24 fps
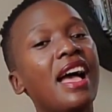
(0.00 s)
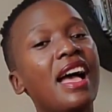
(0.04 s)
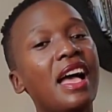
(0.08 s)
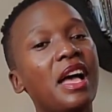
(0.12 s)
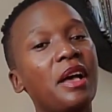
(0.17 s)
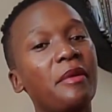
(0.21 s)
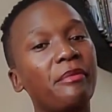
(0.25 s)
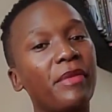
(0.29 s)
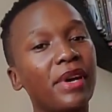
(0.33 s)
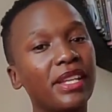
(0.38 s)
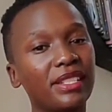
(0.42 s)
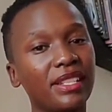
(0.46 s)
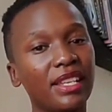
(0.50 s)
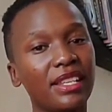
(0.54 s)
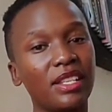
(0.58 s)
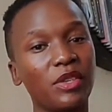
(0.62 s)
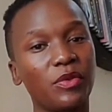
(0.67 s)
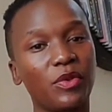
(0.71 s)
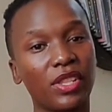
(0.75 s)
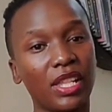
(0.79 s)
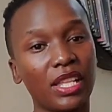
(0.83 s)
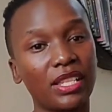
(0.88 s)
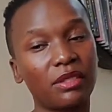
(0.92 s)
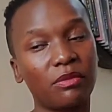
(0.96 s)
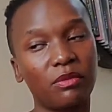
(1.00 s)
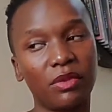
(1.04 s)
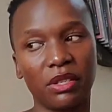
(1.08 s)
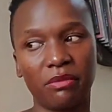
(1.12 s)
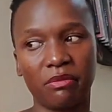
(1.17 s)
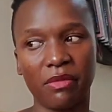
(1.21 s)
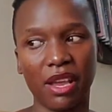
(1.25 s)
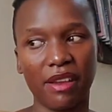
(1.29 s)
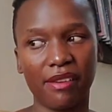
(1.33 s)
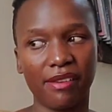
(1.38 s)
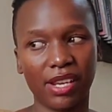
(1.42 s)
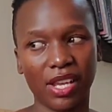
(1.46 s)
But anyway, that's been
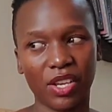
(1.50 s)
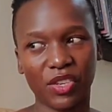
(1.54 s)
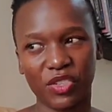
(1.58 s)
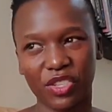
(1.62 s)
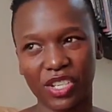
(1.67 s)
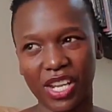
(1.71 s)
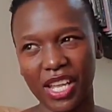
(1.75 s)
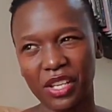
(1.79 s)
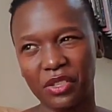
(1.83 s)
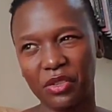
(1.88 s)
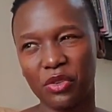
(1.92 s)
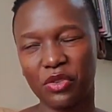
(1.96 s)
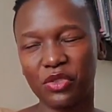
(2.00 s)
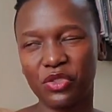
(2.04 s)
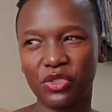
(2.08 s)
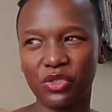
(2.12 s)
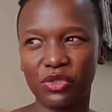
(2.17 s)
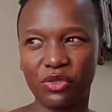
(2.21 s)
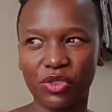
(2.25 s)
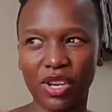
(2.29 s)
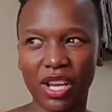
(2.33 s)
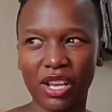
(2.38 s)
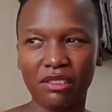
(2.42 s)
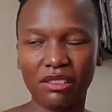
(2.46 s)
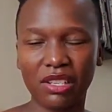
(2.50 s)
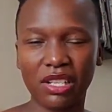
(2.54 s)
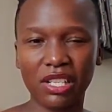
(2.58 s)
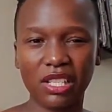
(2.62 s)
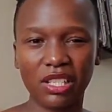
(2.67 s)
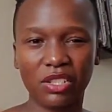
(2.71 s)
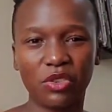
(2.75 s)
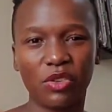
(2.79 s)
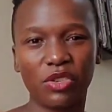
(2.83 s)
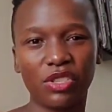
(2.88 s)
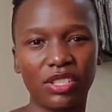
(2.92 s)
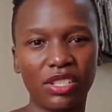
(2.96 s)
my reaction. I told you, I really
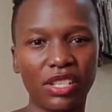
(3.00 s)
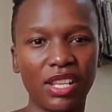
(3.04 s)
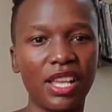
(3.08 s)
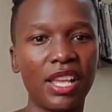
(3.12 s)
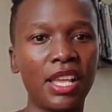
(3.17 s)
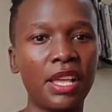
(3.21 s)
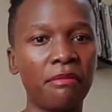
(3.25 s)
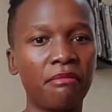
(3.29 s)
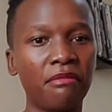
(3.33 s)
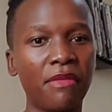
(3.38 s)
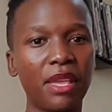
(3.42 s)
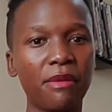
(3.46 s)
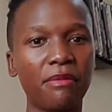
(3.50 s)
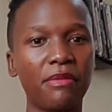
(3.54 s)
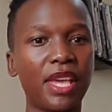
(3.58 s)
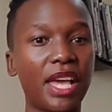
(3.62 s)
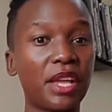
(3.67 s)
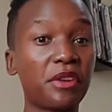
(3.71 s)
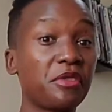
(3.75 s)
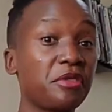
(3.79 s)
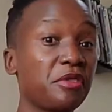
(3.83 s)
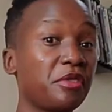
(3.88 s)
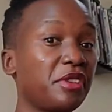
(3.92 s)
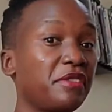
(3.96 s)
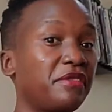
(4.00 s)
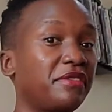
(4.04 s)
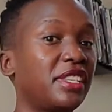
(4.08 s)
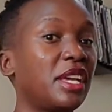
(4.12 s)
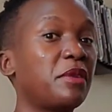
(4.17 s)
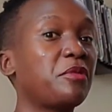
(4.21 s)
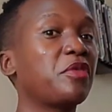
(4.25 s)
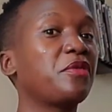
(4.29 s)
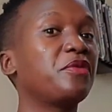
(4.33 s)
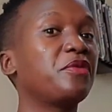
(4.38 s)
don't. Maybe, I don't know if some of